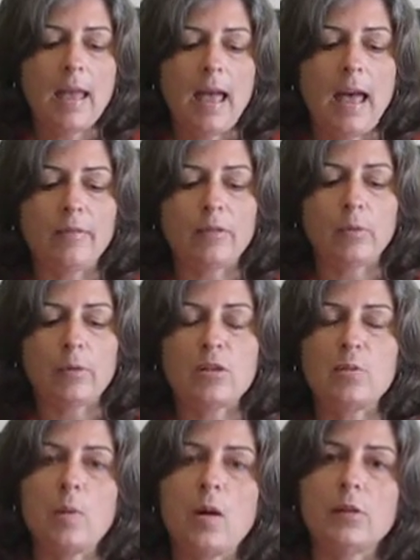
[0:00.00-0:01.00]
have it
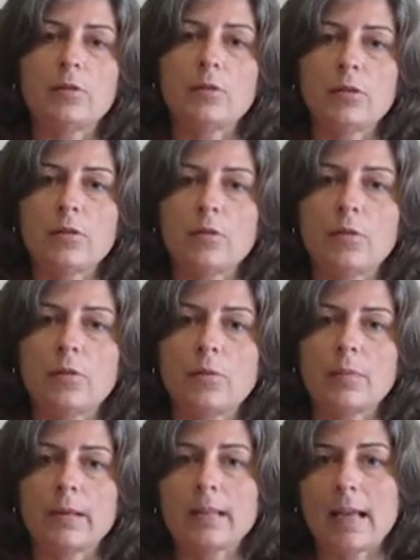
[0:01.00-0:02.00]
respond to
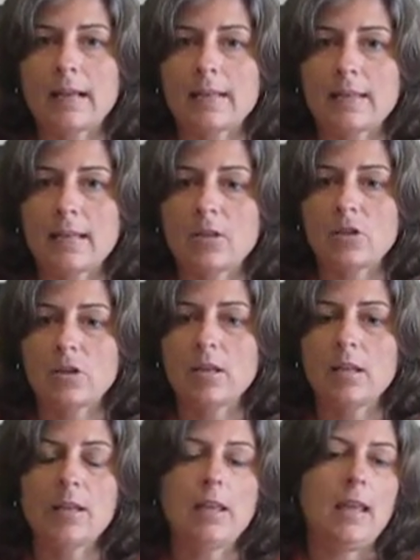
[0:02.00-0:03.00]
your relaxation,